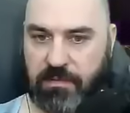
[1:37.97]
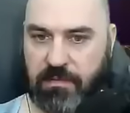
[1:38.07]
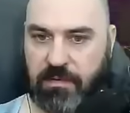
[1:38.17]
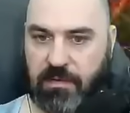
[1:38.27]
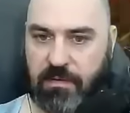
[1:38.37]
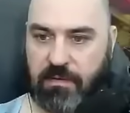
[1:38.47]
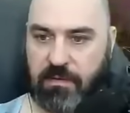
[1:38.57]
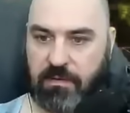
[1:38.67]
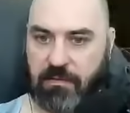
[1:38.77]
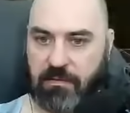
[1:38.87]

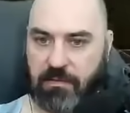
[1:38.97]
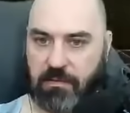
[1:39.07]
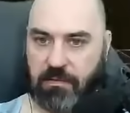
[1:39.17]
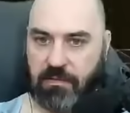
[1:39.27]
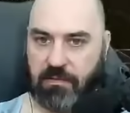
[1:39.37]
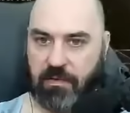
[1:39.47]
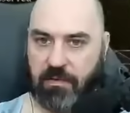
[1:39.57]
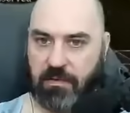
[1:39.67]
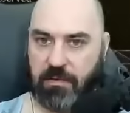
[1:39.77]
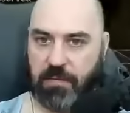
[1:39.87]
to do this
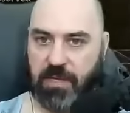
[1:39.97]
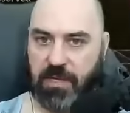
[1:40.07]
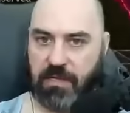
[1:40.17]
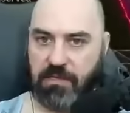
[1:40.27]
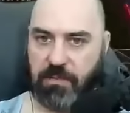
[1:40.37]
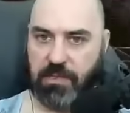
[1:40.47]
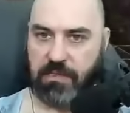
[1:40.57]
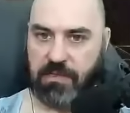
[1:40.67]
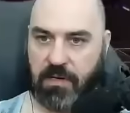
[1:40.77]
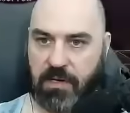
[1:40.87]
on the patch
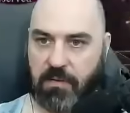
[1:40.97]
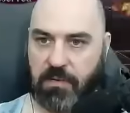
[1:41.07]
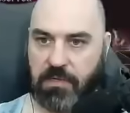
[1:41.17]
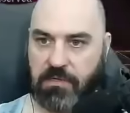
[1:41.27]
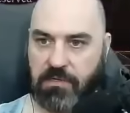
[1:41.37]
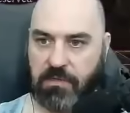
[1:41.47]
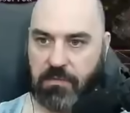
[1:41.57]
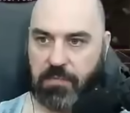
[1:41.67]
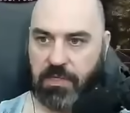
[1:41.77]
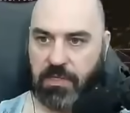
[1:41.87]
because our AoE
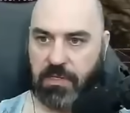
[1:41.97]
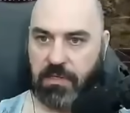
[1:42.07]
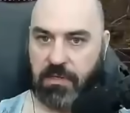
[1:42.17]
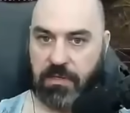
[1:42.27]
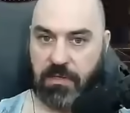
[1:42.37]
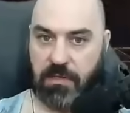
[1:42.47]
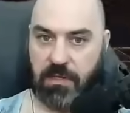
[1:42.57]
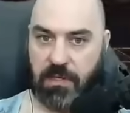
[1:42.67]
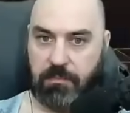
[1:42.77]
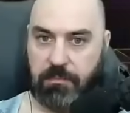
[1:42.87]
should be
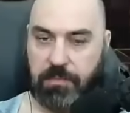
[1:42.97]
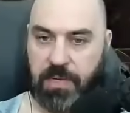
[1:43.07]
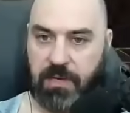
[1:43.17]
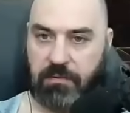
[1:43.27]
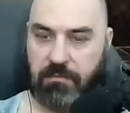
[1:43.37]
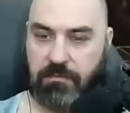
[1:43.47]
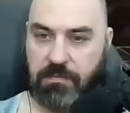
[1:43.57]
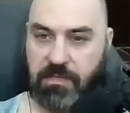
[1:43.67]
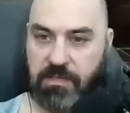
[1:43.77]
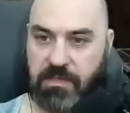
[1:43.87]
about
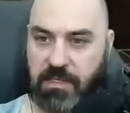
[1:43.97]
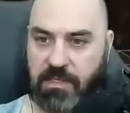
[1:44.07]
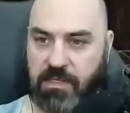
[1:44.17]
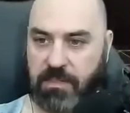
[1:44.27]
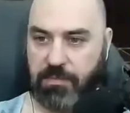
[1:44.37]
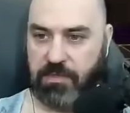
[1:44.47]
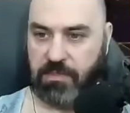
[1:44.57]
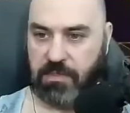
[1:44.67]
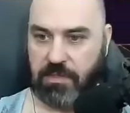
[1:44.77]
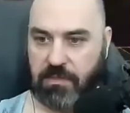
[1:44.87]

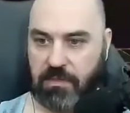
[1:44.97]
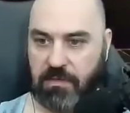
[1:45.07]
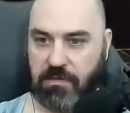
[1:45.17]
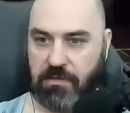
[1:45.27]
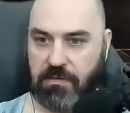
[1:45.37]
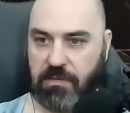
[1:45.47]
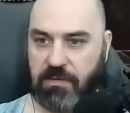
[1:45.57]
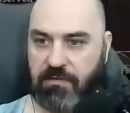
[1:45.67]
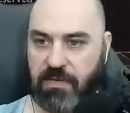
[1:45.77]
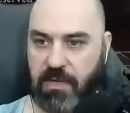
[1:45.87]
60% larger,
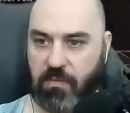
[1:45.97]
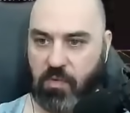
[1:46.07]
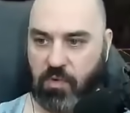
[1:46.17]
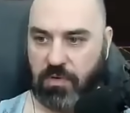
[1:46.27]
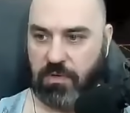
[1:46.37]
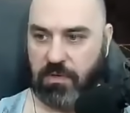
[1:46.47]
if not more.